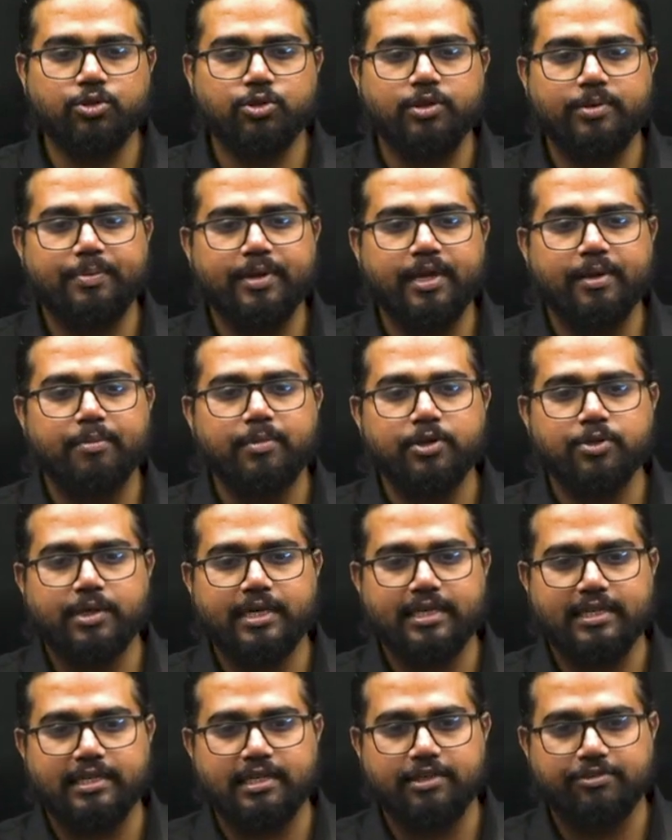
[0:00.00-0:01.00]
should be able to
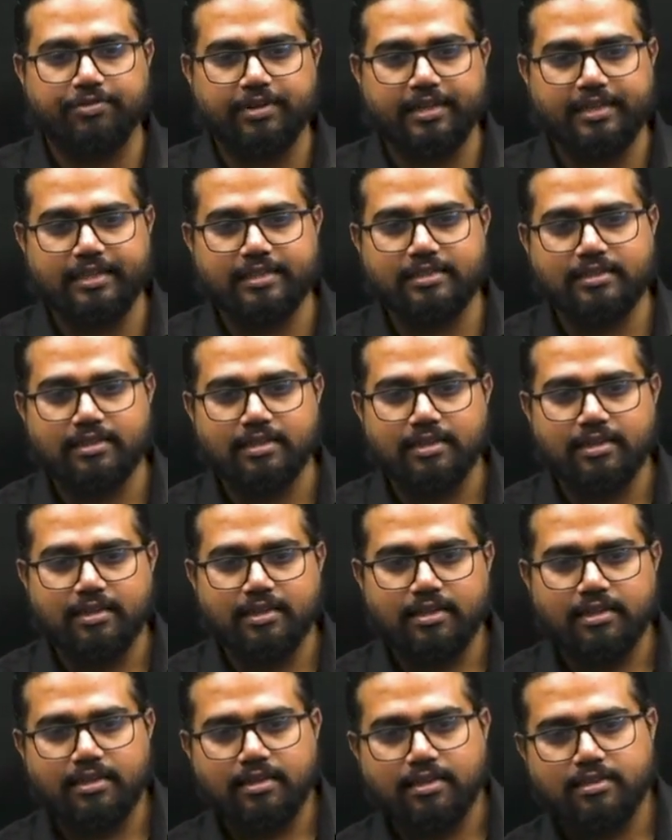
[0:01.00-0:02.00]
identify it.
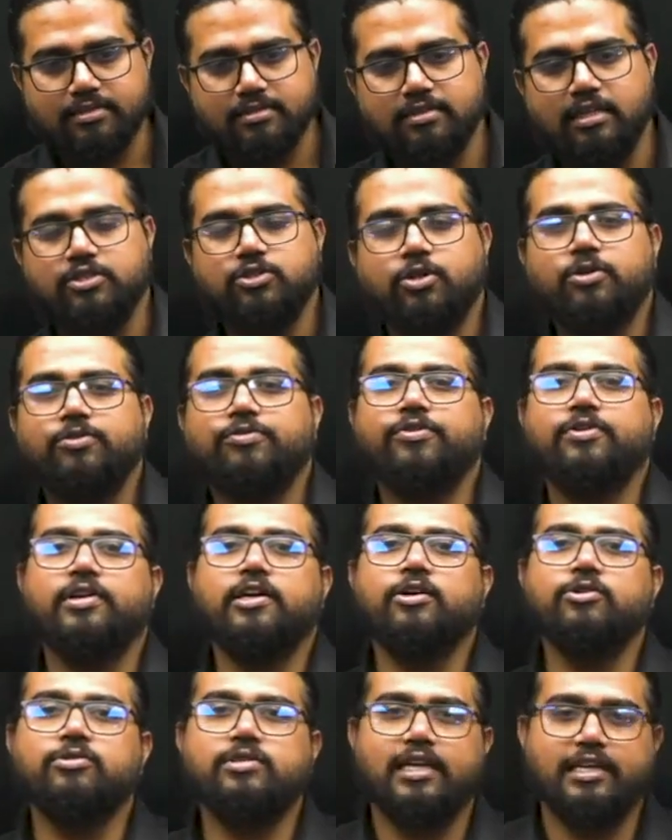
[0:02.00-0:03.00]
That's all for
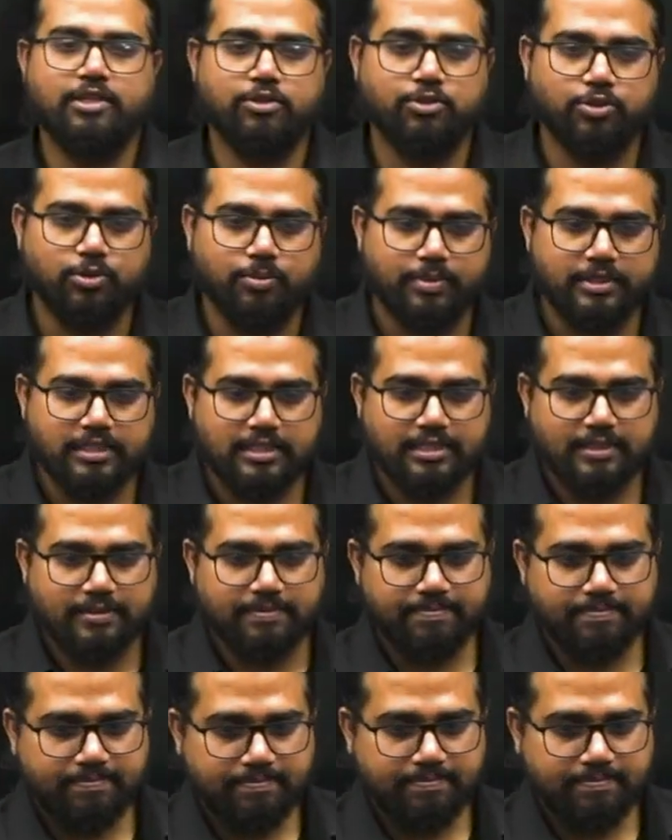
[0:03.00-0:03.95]
now. Thank you so much.